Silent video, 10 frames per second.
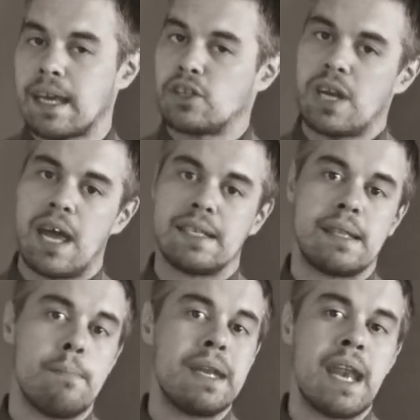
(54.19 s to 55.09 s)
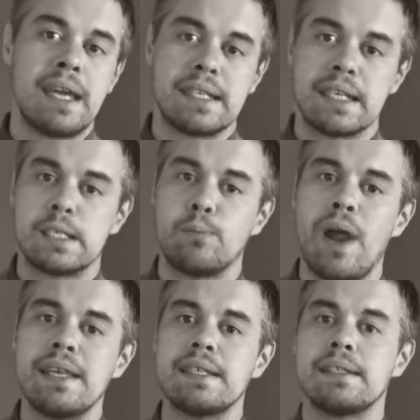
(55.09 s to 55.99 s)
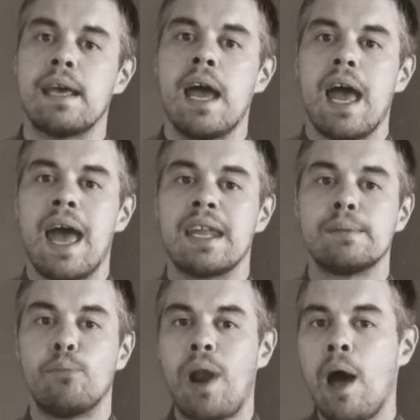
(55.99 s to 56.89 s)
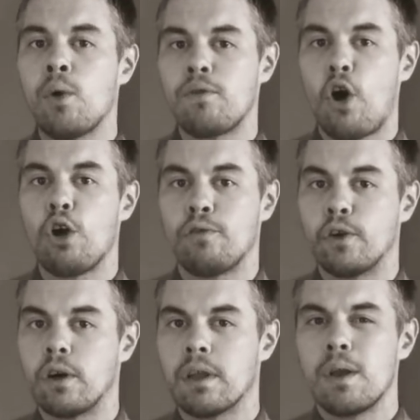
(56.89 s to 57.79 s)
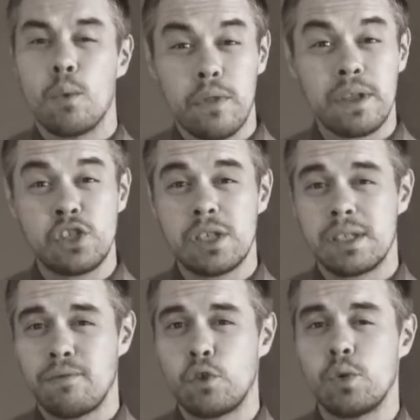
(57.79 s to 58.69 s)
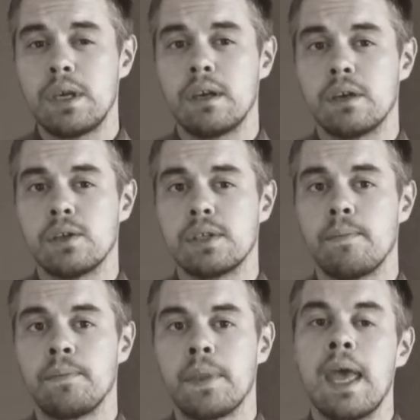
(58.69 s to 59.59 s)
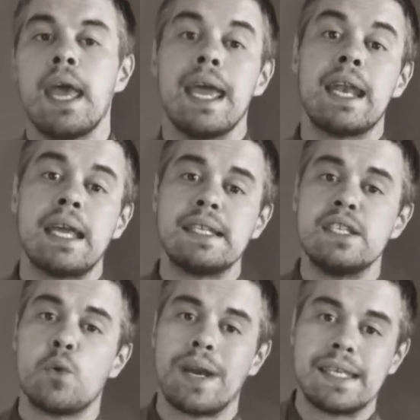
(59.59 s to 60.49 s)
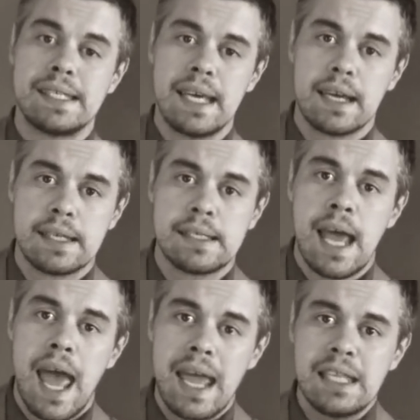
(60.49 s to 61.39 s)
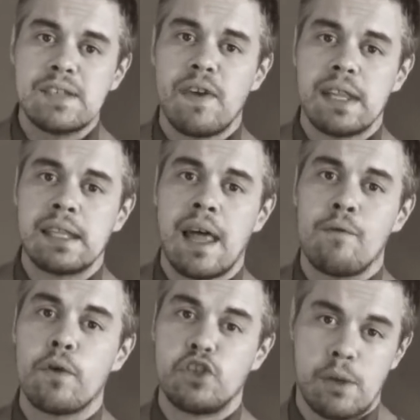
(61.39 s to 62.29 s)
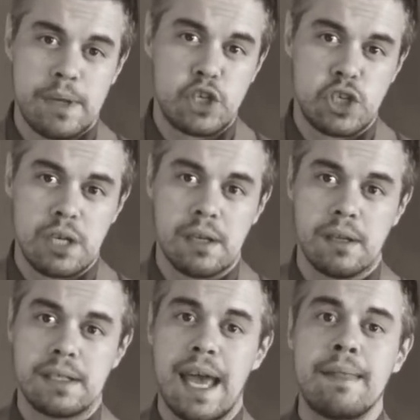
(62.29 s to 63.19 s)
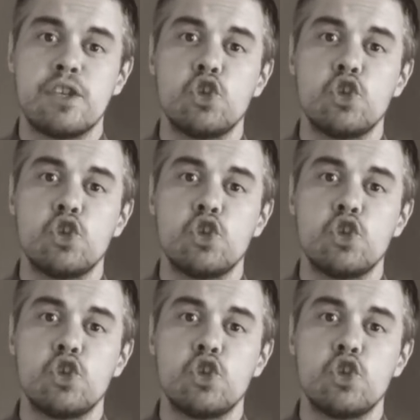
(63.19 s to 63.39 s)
such as The Midnight Express and Brown of Harvard within just a few years. In 1926, Haines fell in love with Jimmie Shields, and the